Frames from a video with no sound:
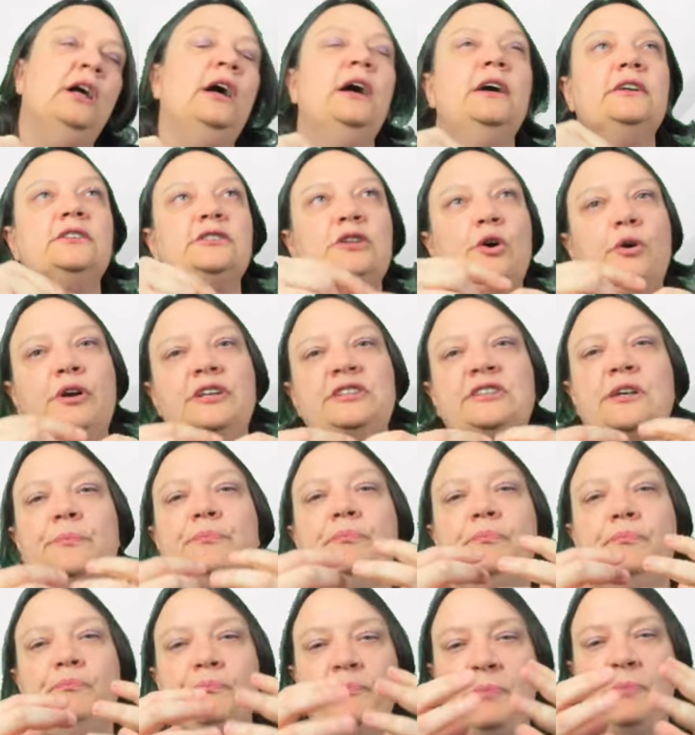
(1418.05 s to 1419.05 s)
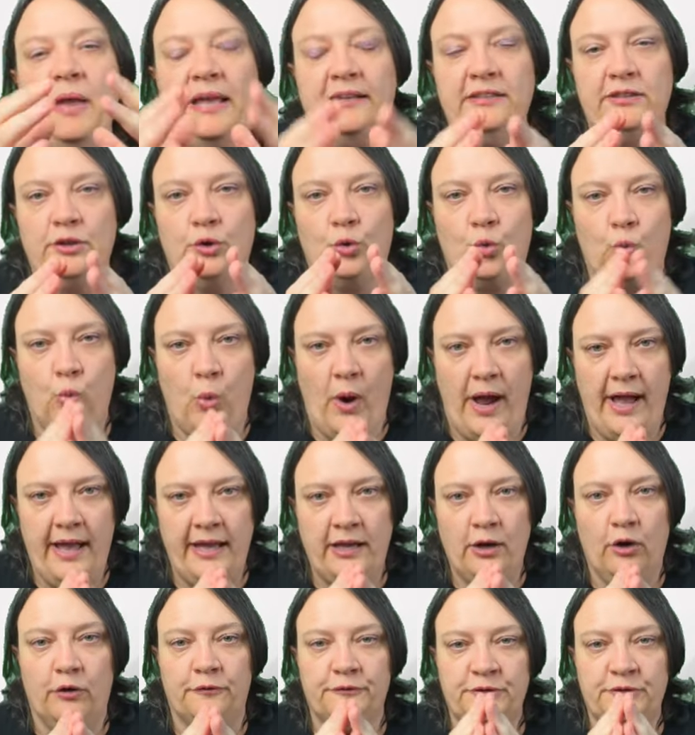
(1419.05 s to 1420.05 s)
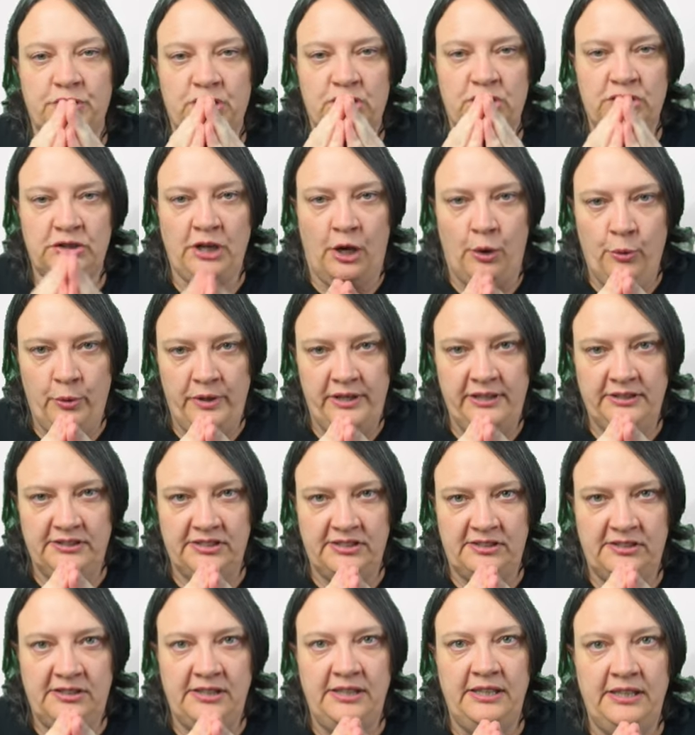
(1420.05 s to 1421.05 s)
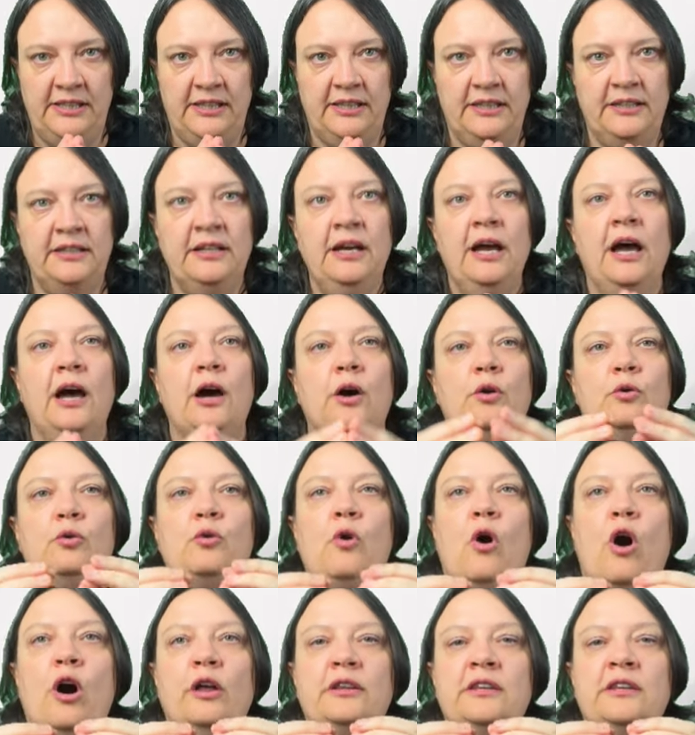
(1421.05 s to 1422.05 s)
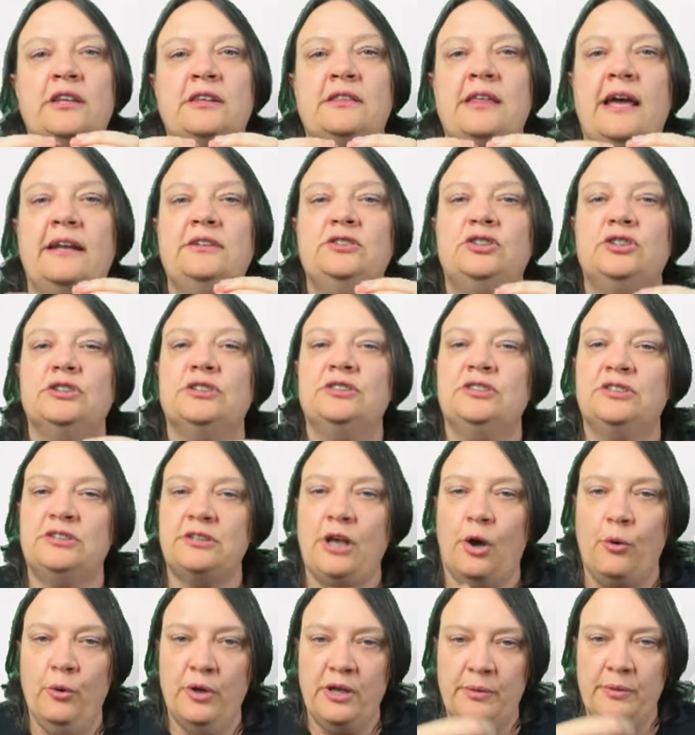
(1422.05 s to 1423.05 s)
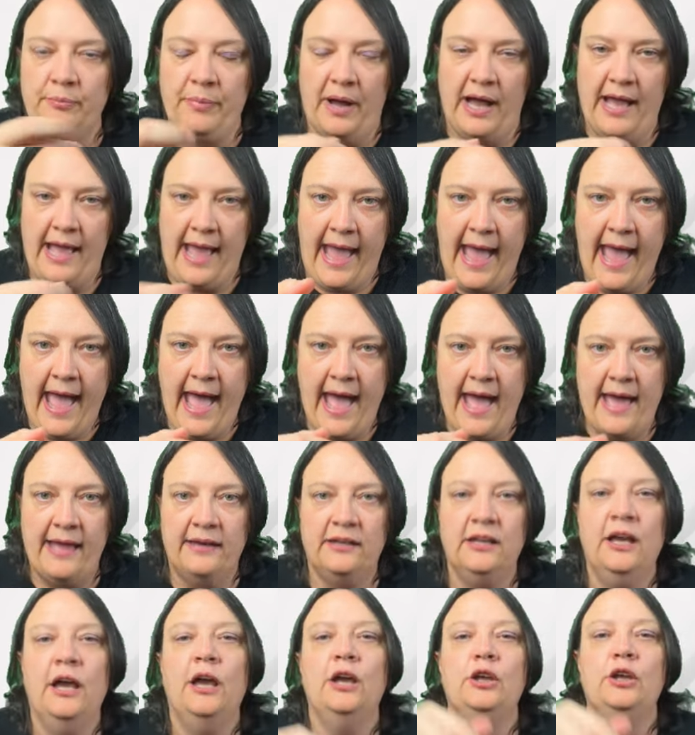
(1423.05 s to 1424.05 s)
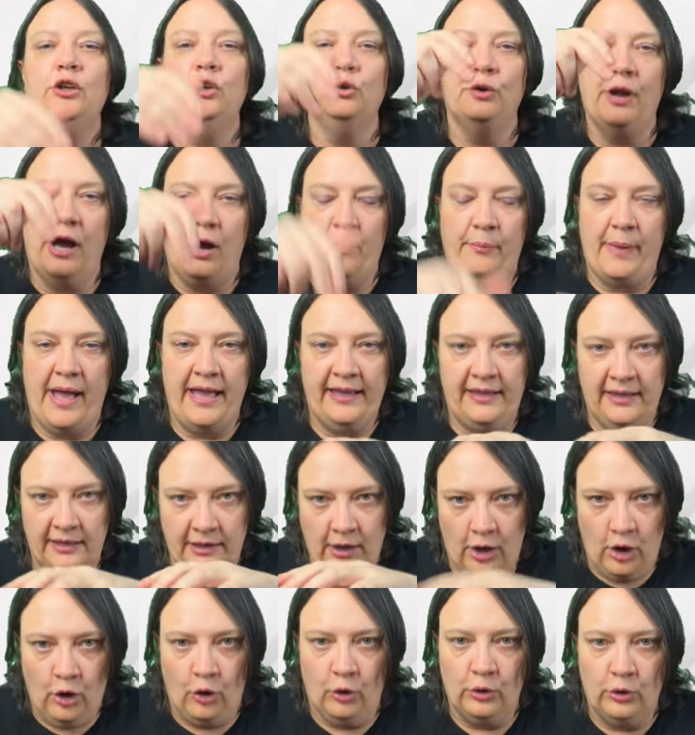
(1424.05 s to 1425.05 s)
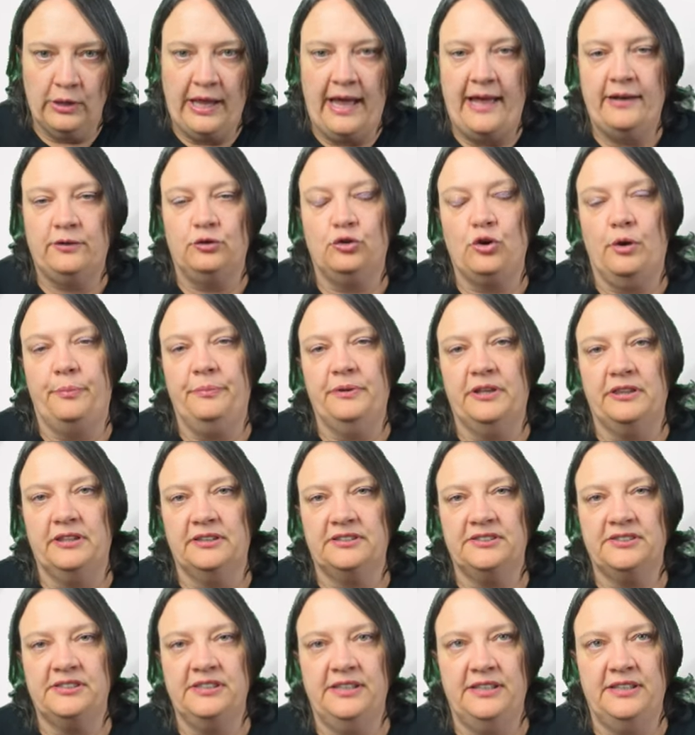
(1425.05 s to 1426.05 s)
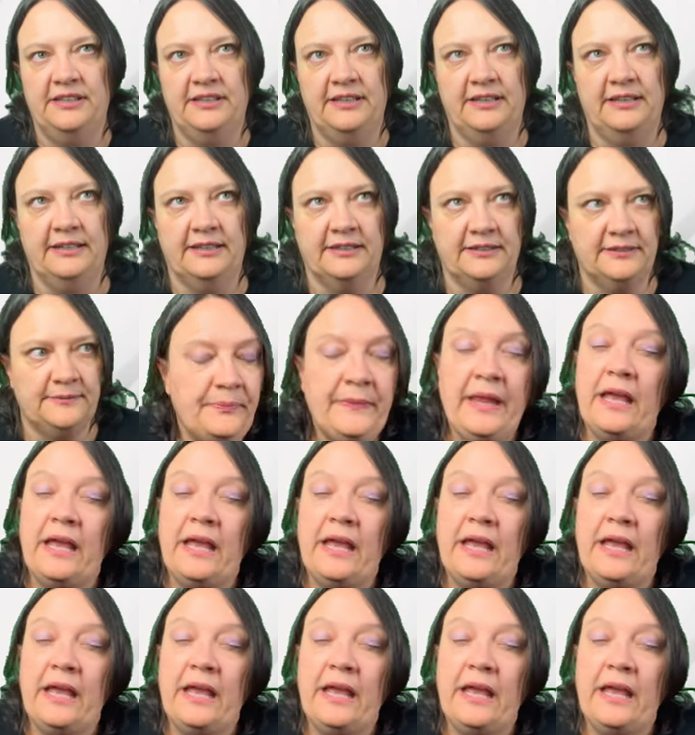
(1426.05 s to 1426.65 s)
So it's a better way of sowing seed rather than just sowing by hand. You're now making a hole and dropping the seed in it.